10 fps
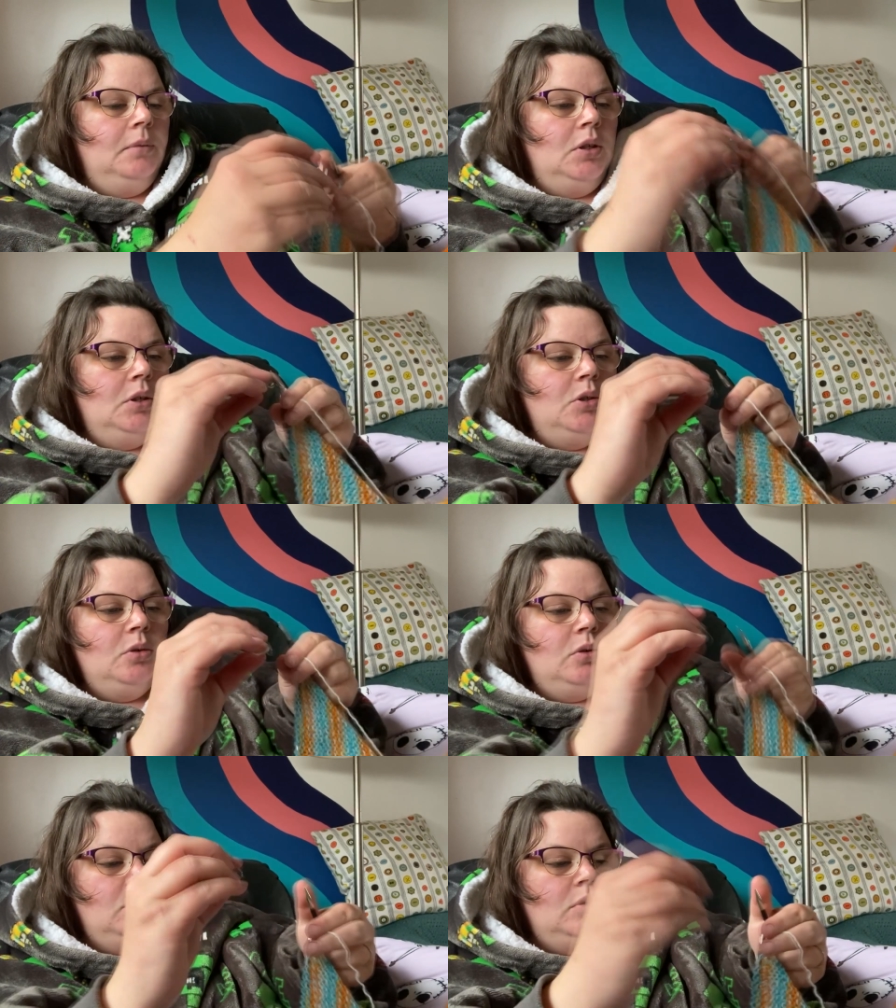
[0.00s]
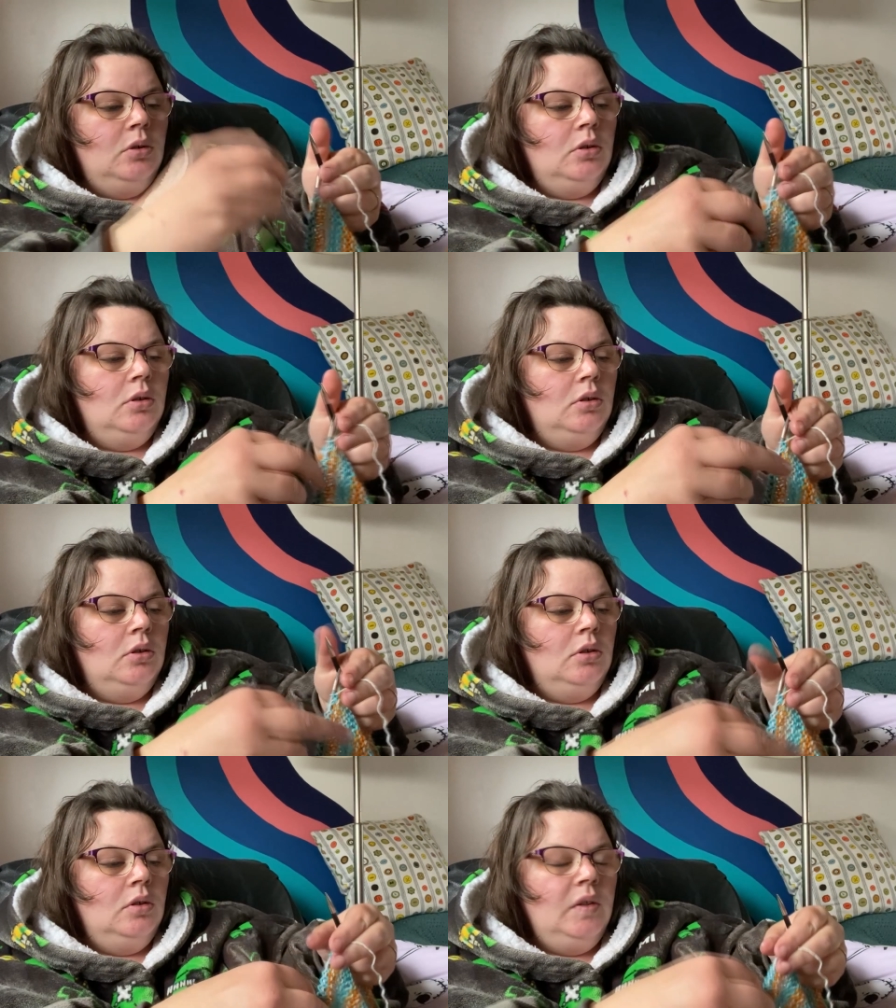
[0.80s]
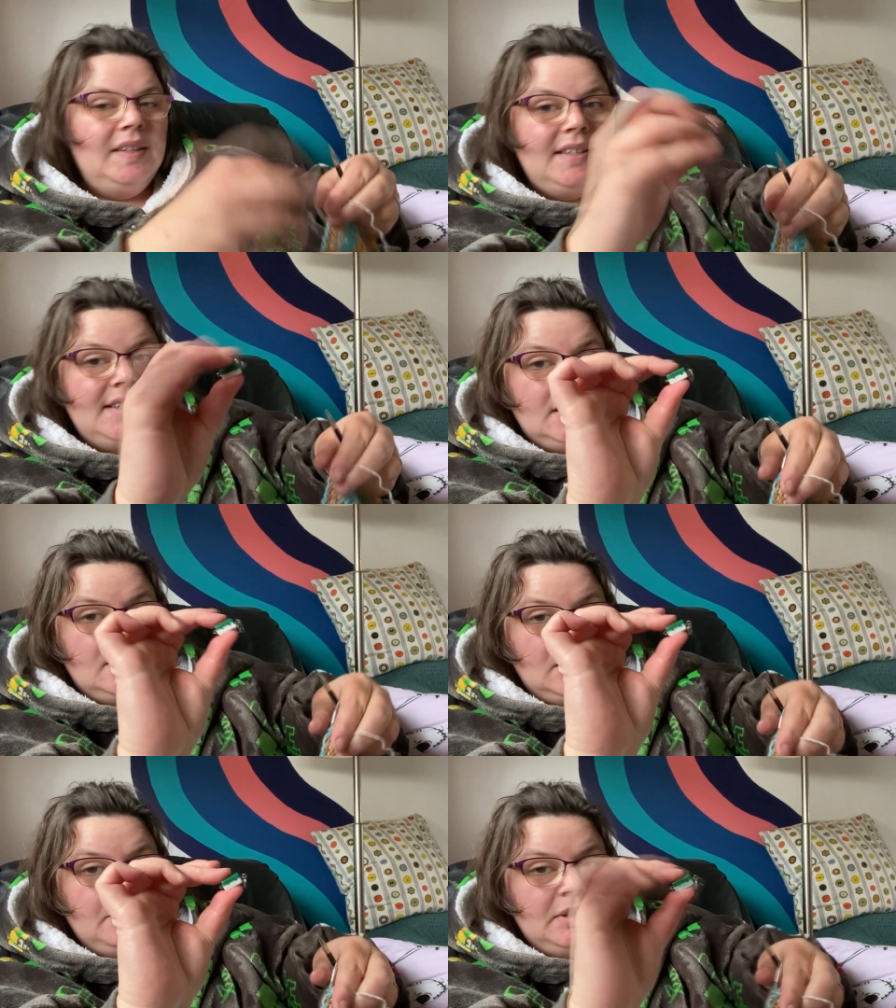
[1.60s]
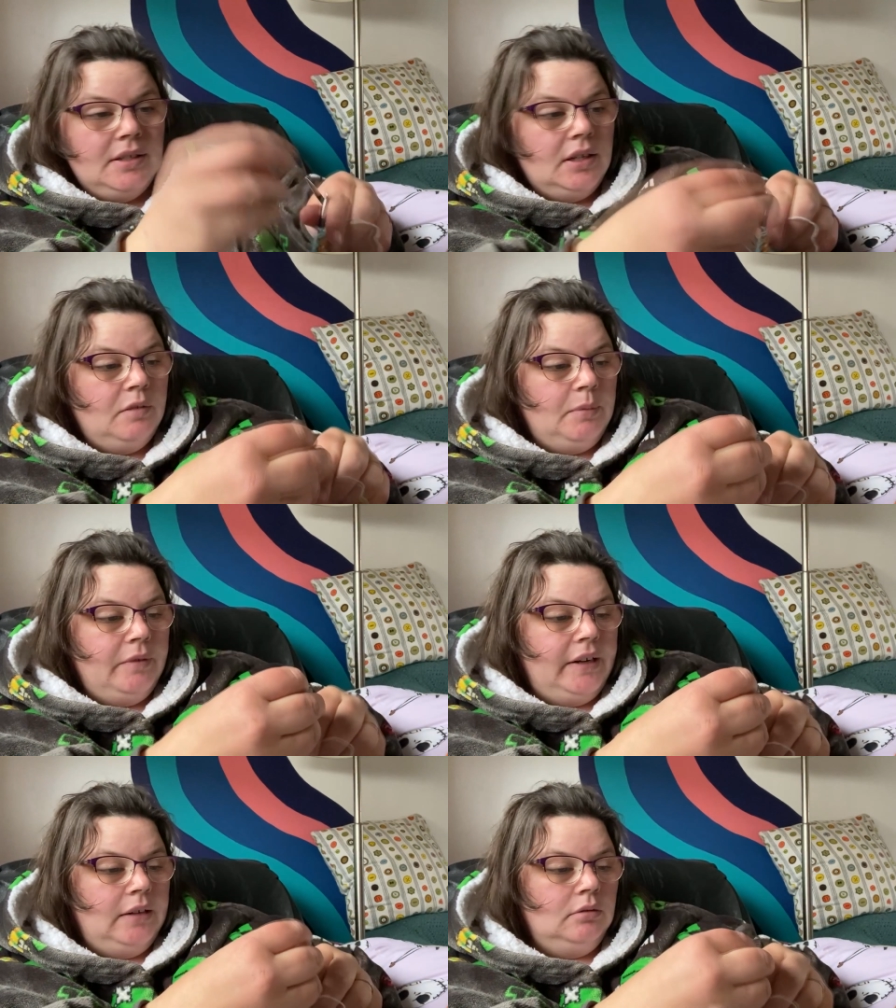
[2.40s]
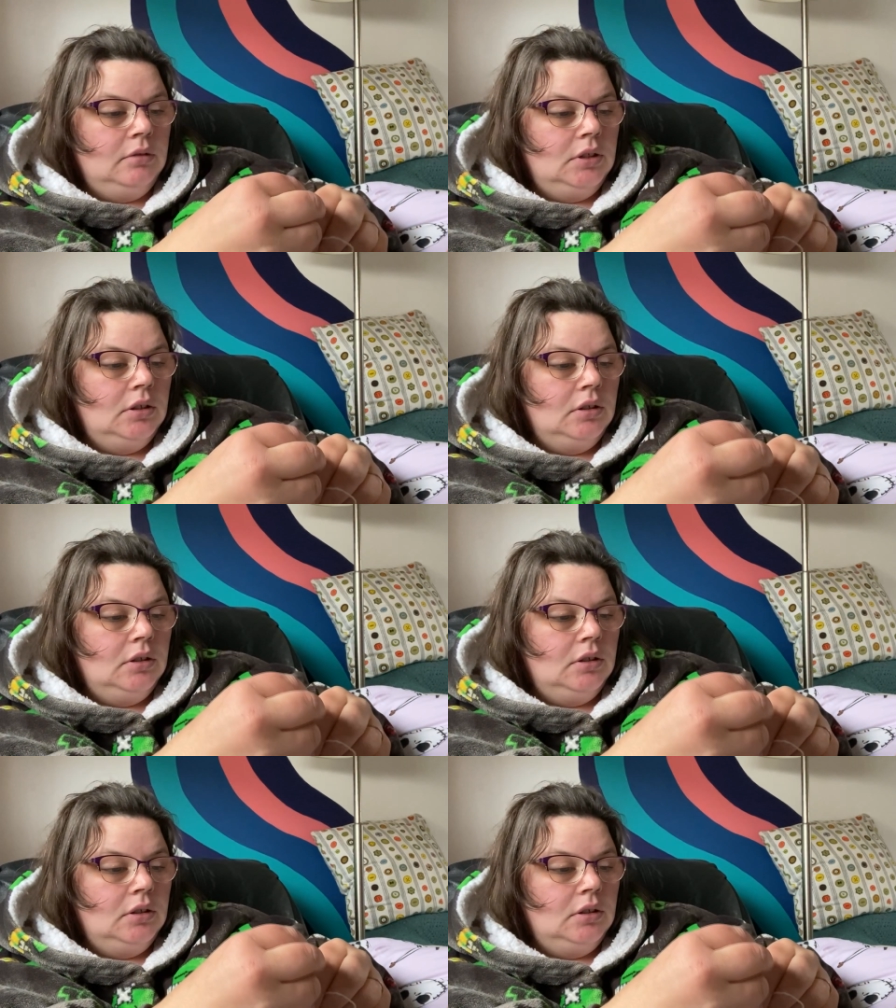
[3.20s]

So this is still going to be the start of my round.